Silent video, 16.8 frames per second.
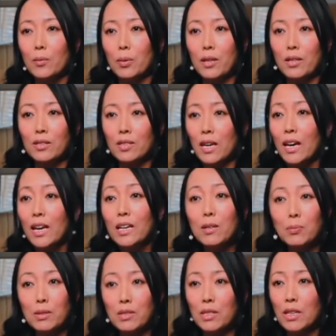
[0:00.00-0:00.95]
because
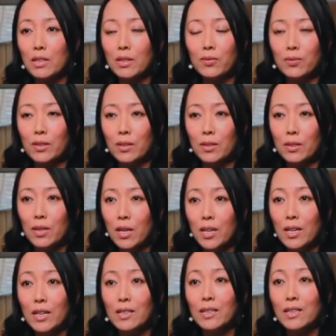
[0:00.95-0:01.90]
80% of the
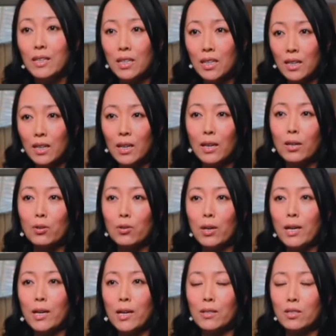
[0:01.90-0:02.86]
key
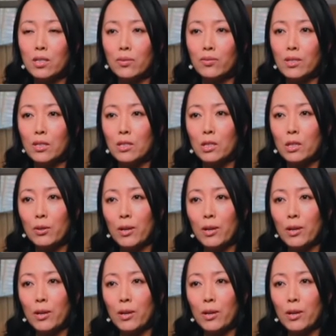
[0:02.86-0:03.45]
ingredients of the